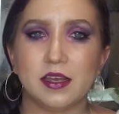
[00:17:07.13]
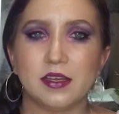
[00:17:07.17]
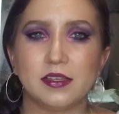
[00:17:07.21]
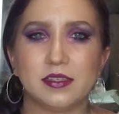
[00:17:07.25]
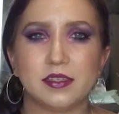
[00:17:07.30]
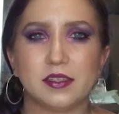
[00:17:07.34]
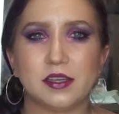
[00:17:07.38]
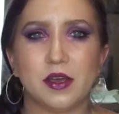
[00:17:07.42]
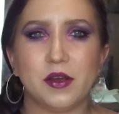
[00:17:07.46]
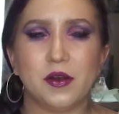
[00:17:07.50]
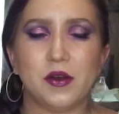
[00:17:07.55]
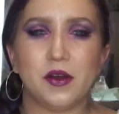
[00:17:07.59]

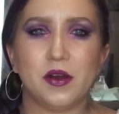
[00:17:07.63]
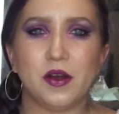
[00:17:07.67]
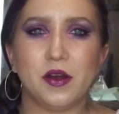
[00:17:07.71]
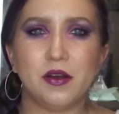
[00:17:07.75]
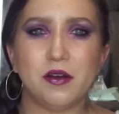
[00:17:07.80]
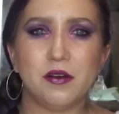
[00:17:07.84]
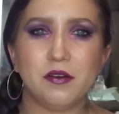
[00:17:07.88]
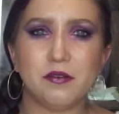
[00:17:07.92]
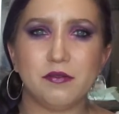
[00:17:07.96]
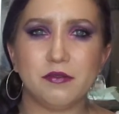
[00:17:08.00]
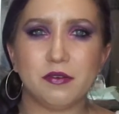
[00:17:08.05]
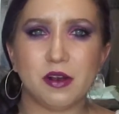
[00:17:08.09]
So
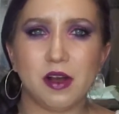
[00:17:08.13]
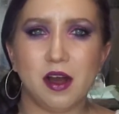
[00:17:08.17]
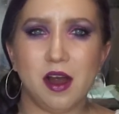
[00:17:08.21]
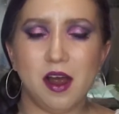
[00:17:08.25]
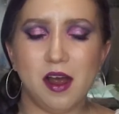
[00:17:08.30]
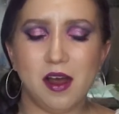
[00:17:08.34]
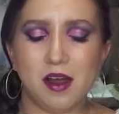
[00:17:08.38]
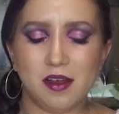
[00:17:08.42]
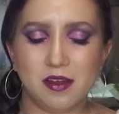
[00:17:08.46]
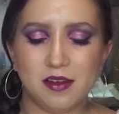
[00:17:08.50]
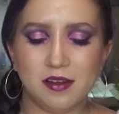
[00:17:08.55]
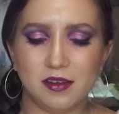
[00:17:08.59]

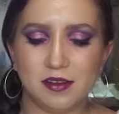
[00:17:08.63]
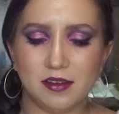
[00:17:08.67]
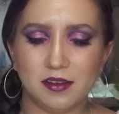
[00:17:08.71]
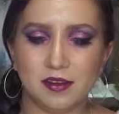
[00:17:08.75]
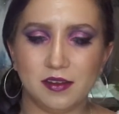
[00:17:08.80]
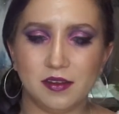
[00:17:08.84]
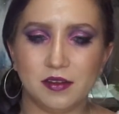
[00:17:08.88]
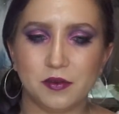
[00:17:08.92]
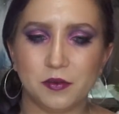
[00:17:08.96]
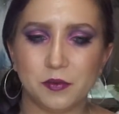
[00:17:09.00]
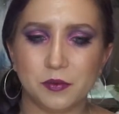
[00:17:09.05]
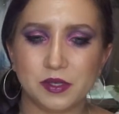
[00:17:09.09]
overall,
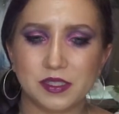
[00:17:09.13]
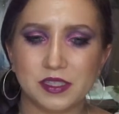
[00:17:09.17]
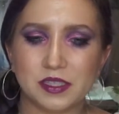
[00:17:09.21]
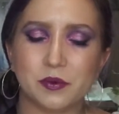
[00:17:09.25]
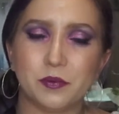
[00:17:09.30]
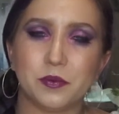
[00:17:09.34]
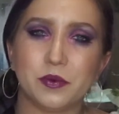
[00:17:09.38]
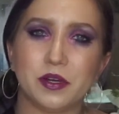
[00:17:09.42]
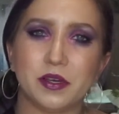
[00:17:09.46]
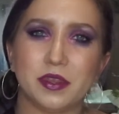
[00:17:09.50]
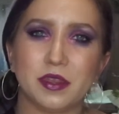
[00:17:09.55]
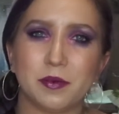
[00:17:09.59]
was
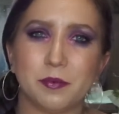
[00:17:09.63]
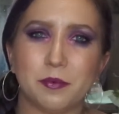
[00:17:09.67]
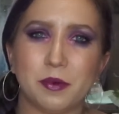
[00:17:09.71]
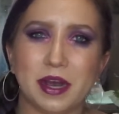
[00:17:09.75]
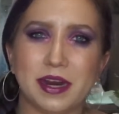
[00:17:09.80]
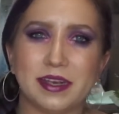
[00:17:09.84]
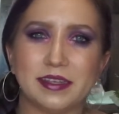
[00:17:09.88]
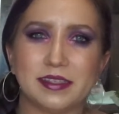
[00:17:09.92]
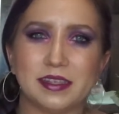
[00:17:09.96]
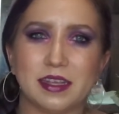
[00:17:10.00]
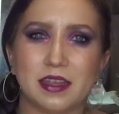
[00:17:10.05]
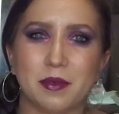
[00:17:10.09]
it worth the
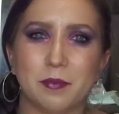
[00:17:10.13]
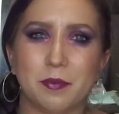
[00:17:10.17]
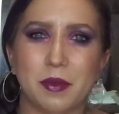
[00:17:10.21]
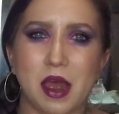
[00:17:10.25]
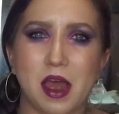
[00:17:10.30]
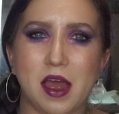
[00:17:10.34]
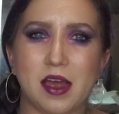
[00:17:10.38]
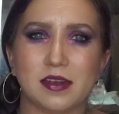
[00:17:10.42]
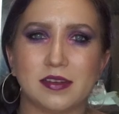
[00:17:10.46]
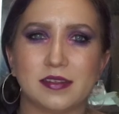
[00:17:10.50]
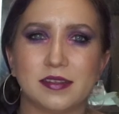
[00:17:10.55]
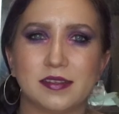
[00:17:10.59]
price of the
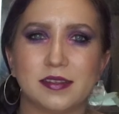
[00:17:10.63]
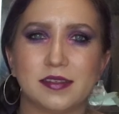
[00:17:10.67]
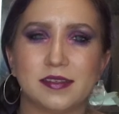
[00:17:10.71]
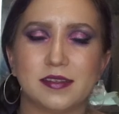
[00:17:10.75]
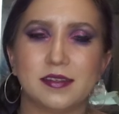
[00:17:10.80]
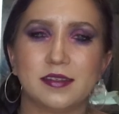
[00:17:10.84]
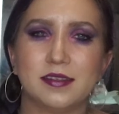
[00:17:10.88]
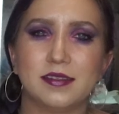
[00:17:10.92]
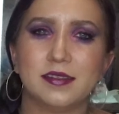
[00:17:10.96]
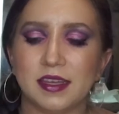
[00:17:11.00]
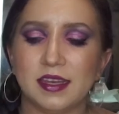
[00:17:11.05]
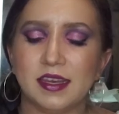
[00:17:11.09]

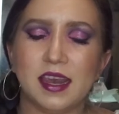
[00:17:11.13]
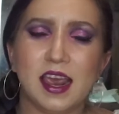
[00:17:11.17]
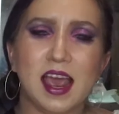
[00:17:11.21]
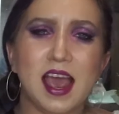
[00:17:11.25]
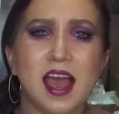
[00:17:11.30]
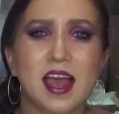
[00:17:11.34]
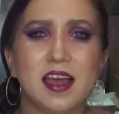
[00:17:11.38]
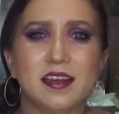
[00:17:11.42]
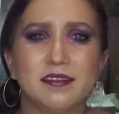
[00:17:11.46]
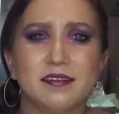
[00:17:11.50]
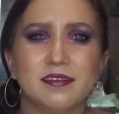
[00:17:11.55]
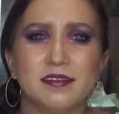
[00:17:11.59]
box?
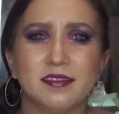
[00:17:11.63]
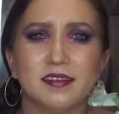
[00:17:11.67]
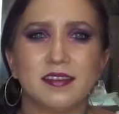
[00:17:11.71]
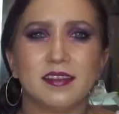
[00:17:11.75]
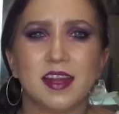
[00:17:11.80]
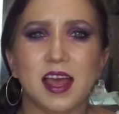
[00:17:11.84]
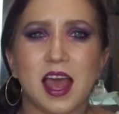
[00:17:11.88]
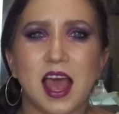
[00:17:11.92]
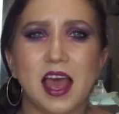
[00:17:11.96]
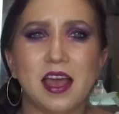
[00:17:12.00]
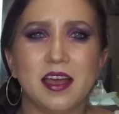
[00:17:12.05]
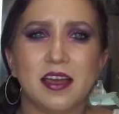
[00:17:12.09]
Yeah,
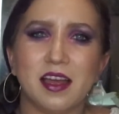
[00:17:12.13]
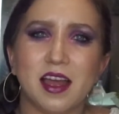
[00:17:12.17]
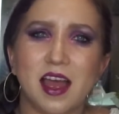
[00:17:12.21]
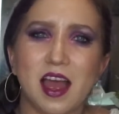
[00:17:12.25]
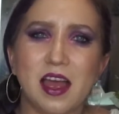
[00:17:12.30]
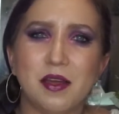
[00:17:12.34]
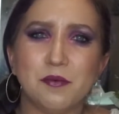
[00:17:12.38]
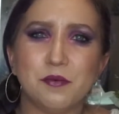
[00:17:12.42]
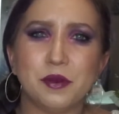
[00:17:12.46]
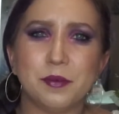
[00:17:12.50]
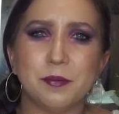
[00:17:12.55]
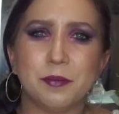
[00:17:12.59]

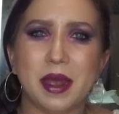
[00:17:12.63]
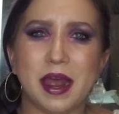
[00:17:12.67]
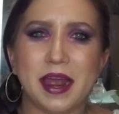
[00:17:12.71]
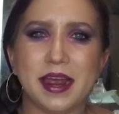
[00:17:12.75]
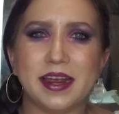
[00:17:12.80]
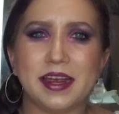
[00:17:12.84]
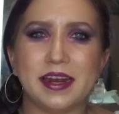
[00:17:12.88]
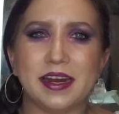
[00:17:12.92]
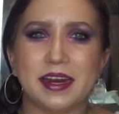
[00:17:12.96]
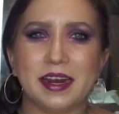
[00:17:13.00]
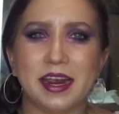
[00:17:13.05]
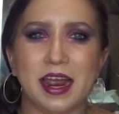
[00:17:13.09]
I would
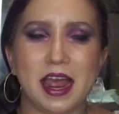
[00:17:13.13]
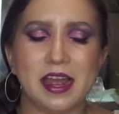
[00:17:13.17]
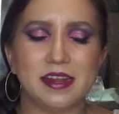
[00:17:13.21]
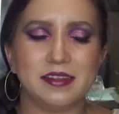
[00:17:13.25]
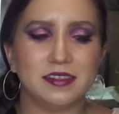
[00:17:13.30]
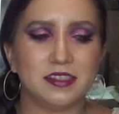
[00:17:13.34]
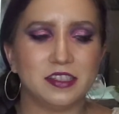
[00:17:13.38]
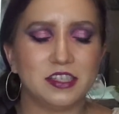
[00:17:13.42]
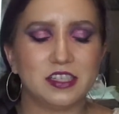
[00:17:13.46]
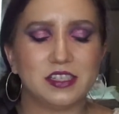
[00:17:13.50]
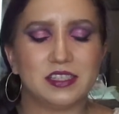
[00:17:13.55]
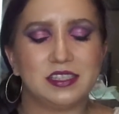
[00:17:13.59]
buy it
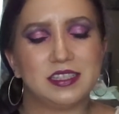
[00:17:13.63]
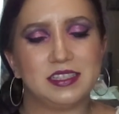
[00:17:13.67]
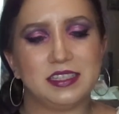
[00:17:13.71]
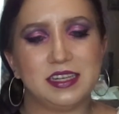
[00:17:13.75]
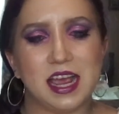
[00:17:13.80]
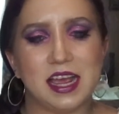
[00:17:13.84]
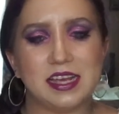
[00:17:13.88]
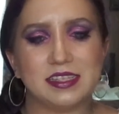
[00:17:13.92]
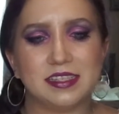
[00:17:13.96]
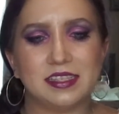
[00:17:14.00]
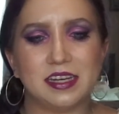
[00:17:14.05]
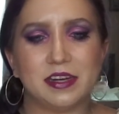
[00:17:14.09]
again just to
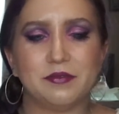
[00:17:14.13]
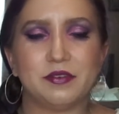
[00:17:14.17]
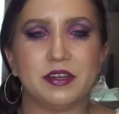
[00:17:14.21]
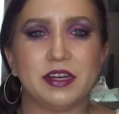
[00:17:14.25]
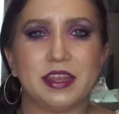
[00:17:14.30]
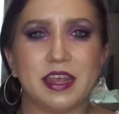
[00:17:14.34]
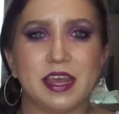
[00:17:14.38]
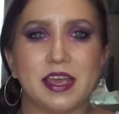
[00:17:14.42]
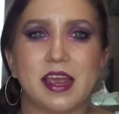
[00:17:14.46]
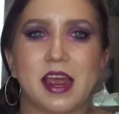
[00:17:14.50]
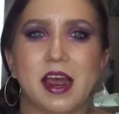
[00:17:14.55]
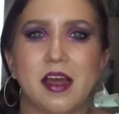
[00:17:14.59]
test
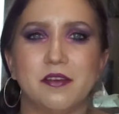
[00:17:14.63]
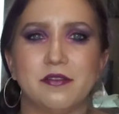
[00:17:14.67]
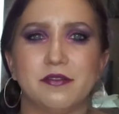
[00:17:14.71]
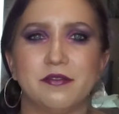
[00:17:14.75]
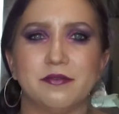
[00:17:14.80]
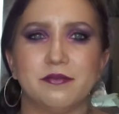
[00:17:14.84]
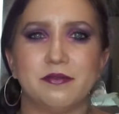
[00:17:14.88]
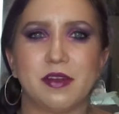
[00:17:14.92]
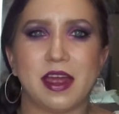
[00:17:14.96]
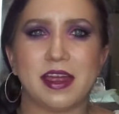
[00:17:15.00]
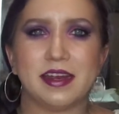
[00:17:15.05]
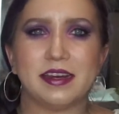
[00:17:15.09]
everything out and
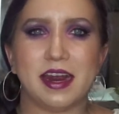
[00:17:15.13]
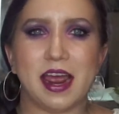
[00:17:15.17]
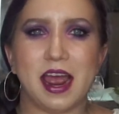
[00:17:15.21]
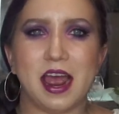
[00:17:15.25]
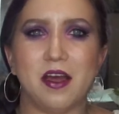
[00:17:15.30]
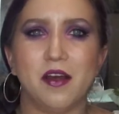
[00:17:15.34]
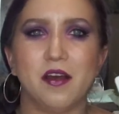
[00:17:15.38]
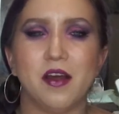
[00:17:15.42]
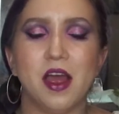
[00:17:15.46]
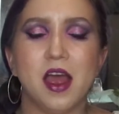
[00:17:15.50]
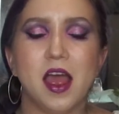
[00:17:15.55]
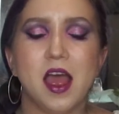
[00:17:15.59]
find
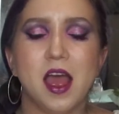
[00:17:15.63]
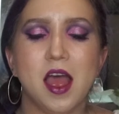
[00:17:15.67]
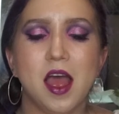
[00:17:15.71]
out.